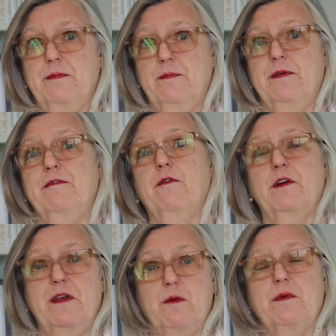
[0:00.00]
before
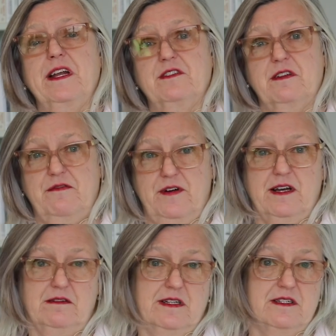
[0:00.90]
they reach their
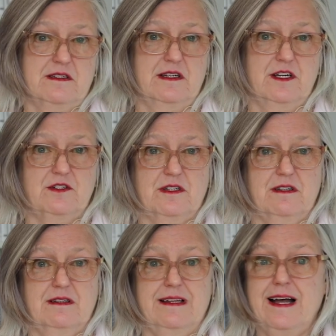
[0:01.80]
final
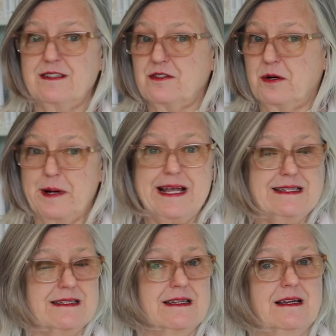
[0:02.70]
destination. That's
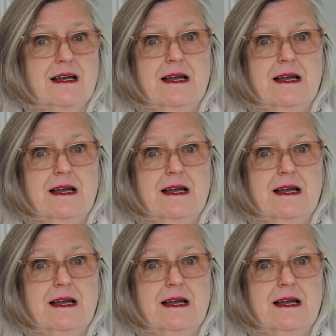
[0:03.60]
crazy.